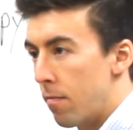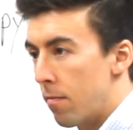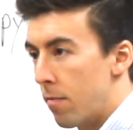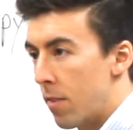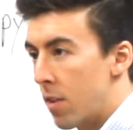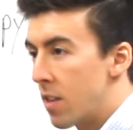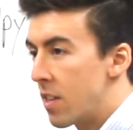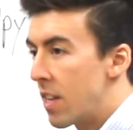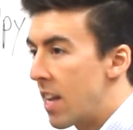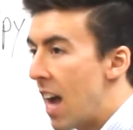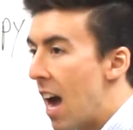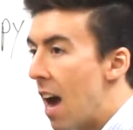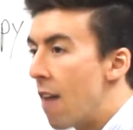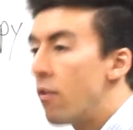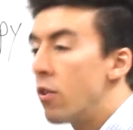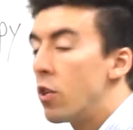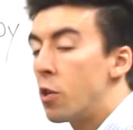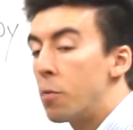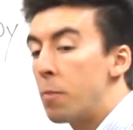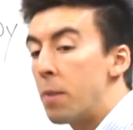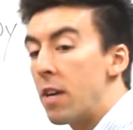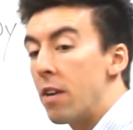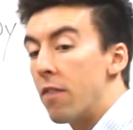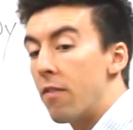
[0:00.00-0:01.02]
Because the
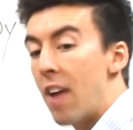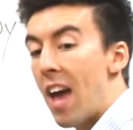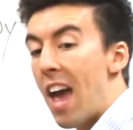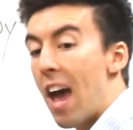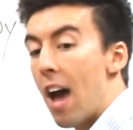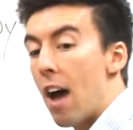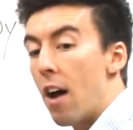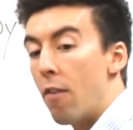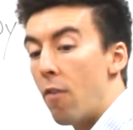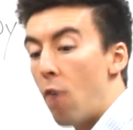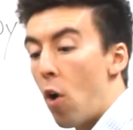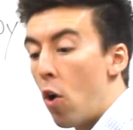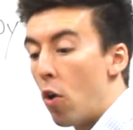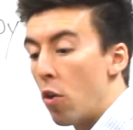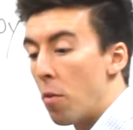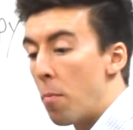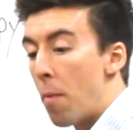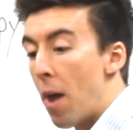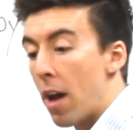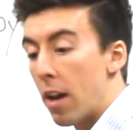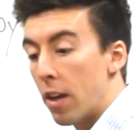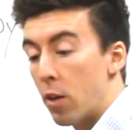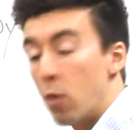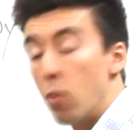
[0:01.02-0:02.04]
average speed of all the
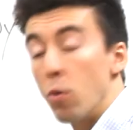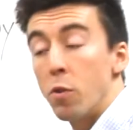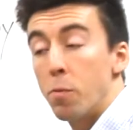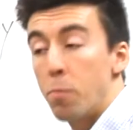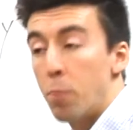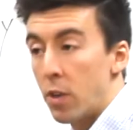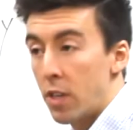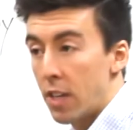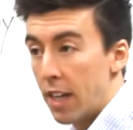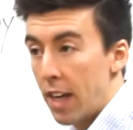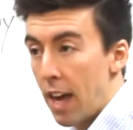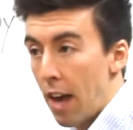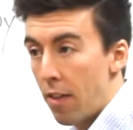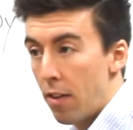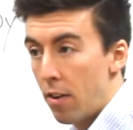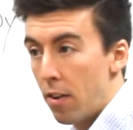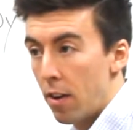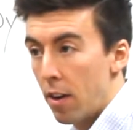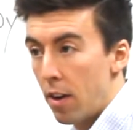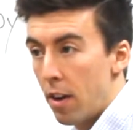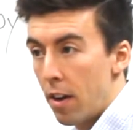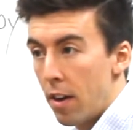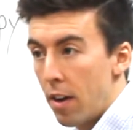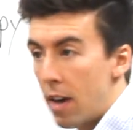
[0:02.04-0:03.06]
molecules put together
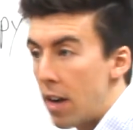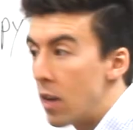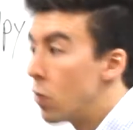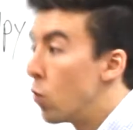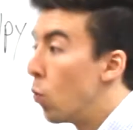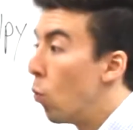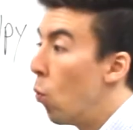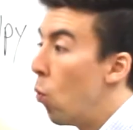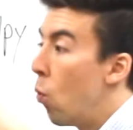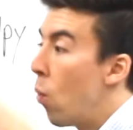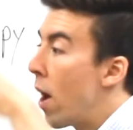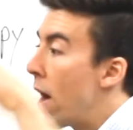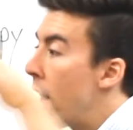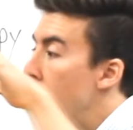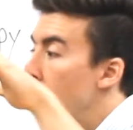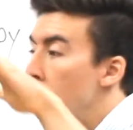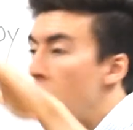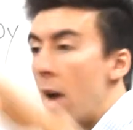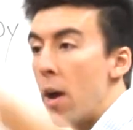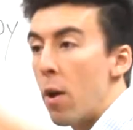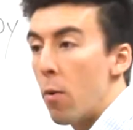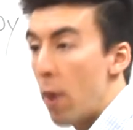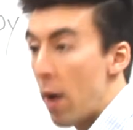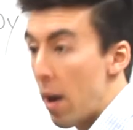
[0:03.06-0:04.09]
is way,
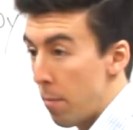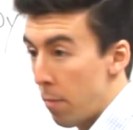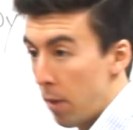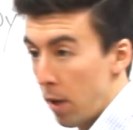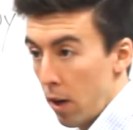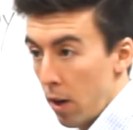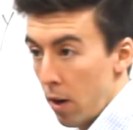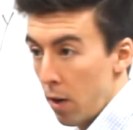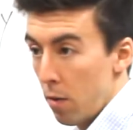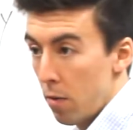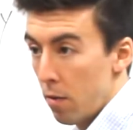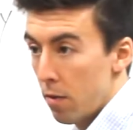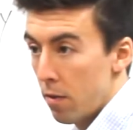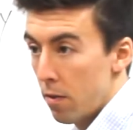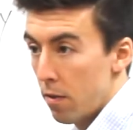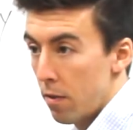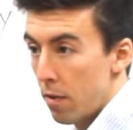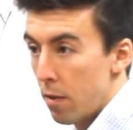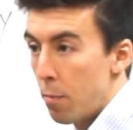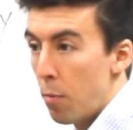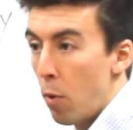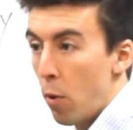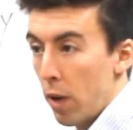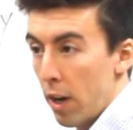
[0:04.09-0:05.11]
way, way below
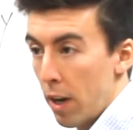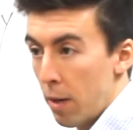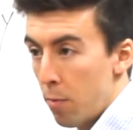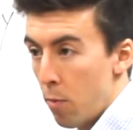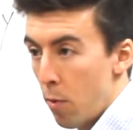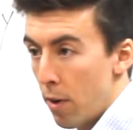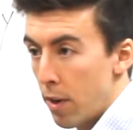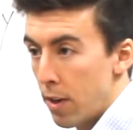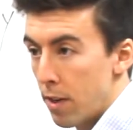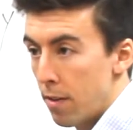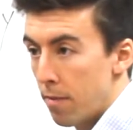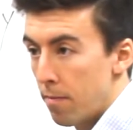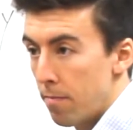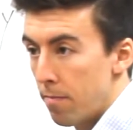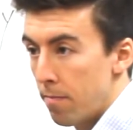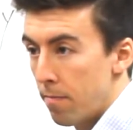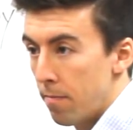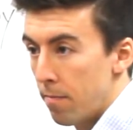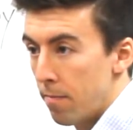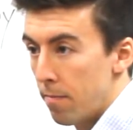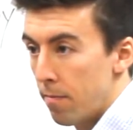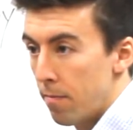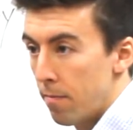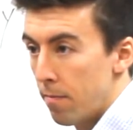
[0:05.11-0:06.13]
the boiling point.
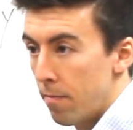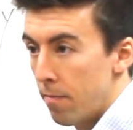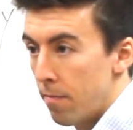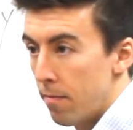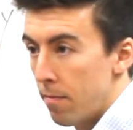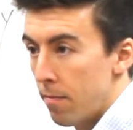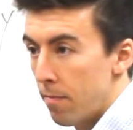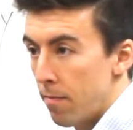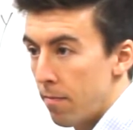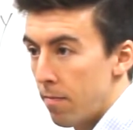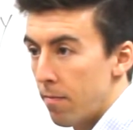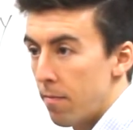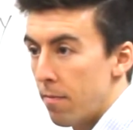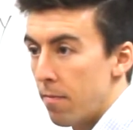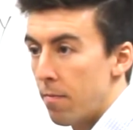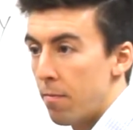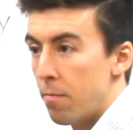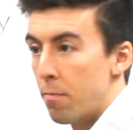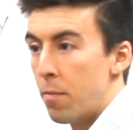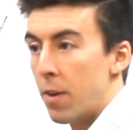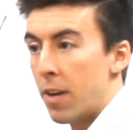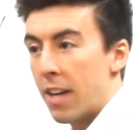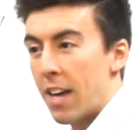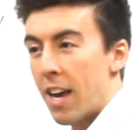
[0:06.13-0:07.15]

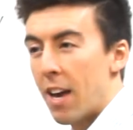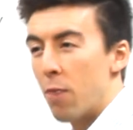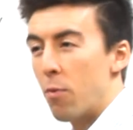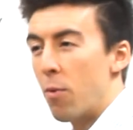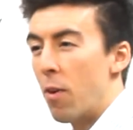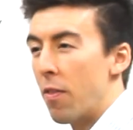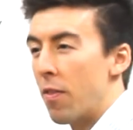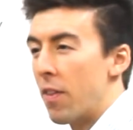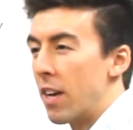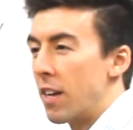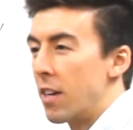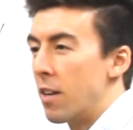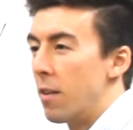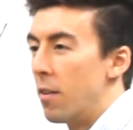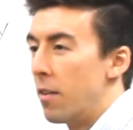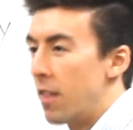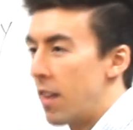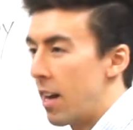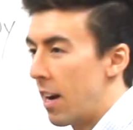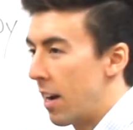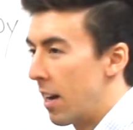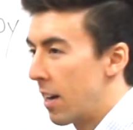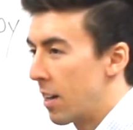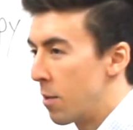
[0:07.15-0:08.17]
But again, one thing that
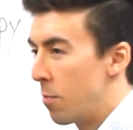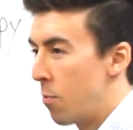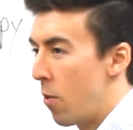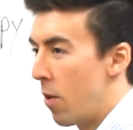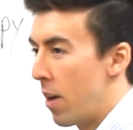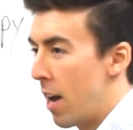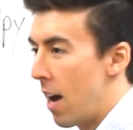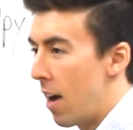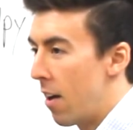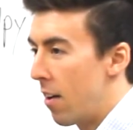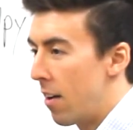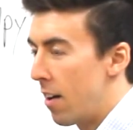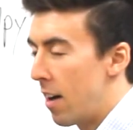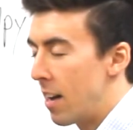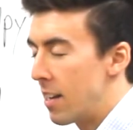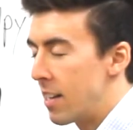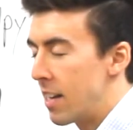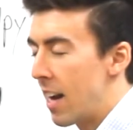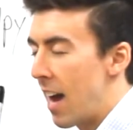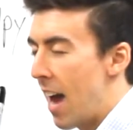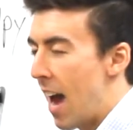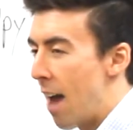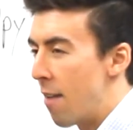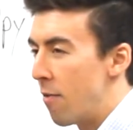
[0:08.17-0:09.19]
I'd like to point out, I
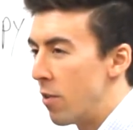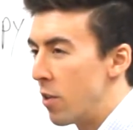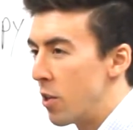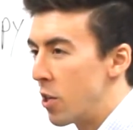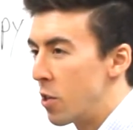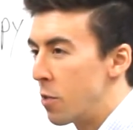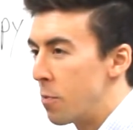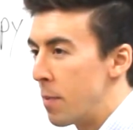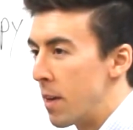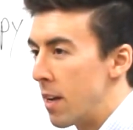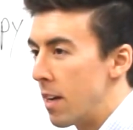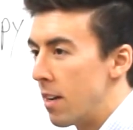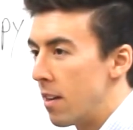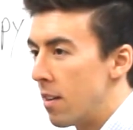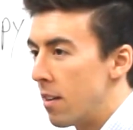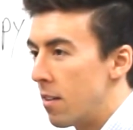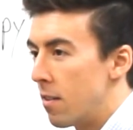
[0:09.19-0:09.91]
said average speed.